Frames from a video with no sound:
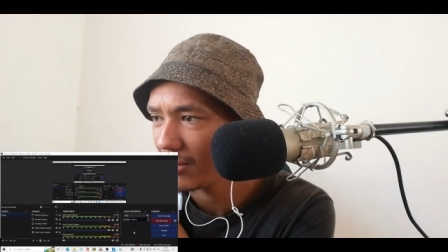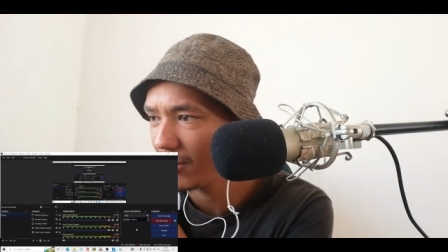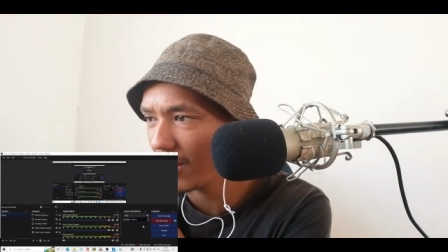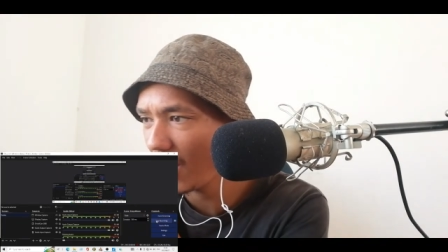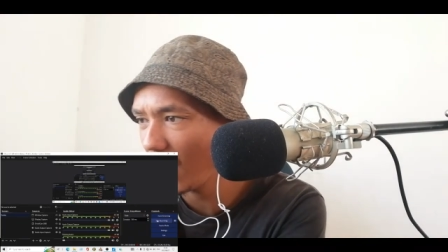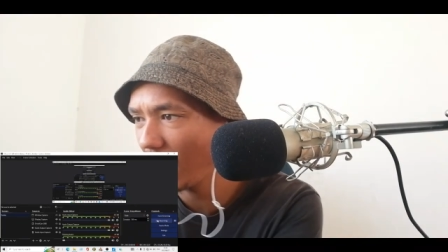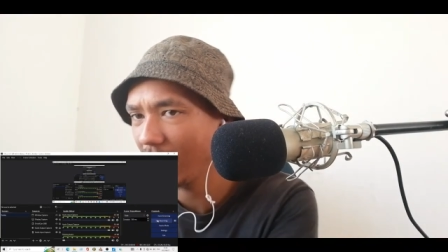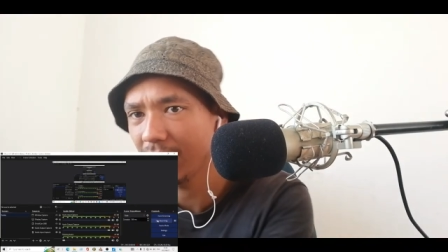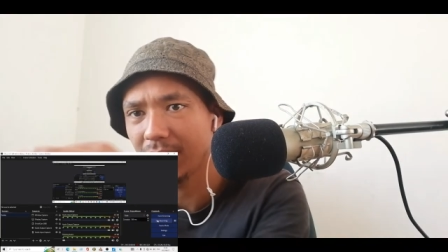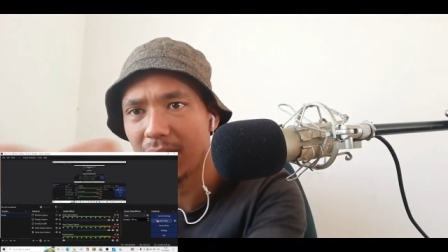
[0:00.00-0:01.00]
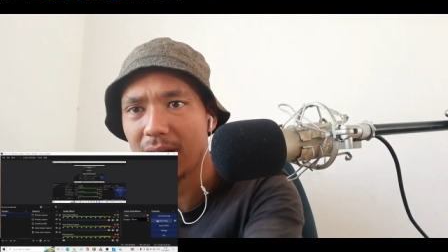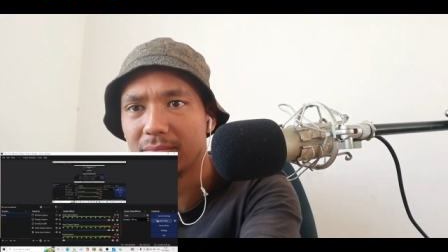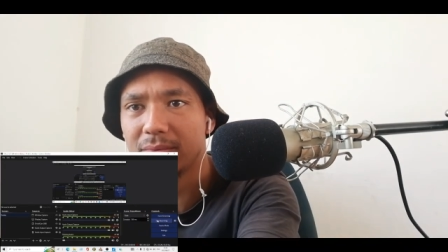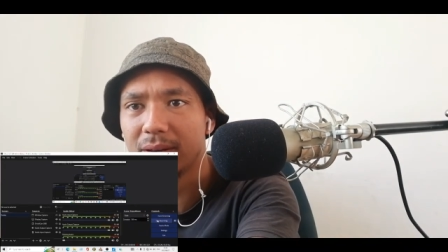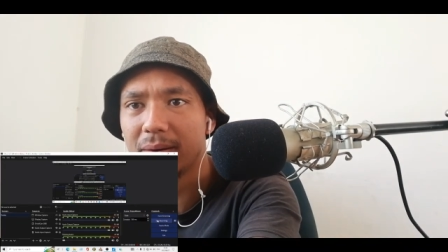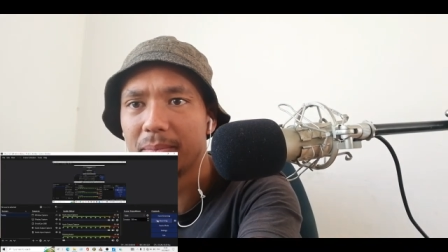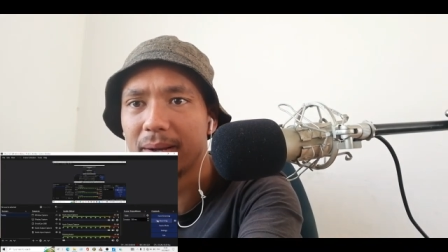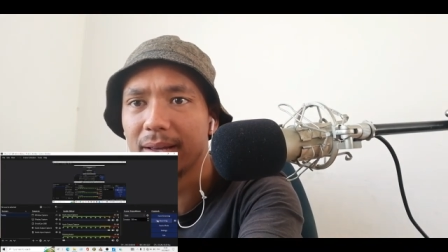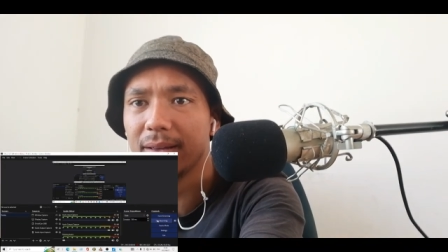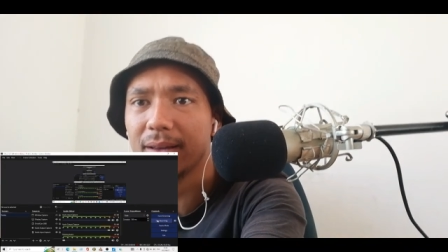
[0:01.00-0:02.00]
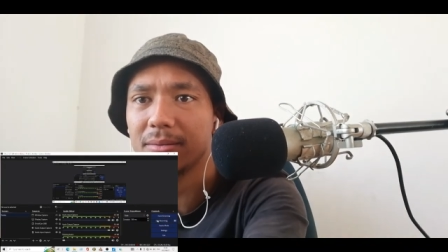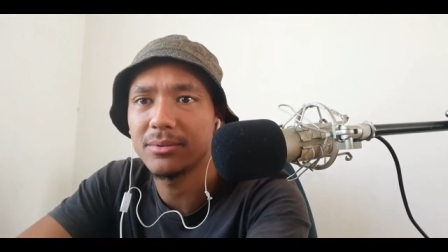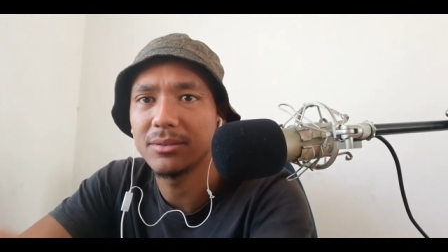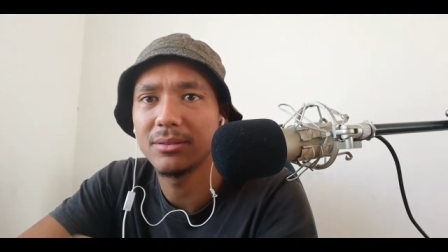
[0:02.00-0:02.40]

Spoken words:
Yeah, I think I'm playing game.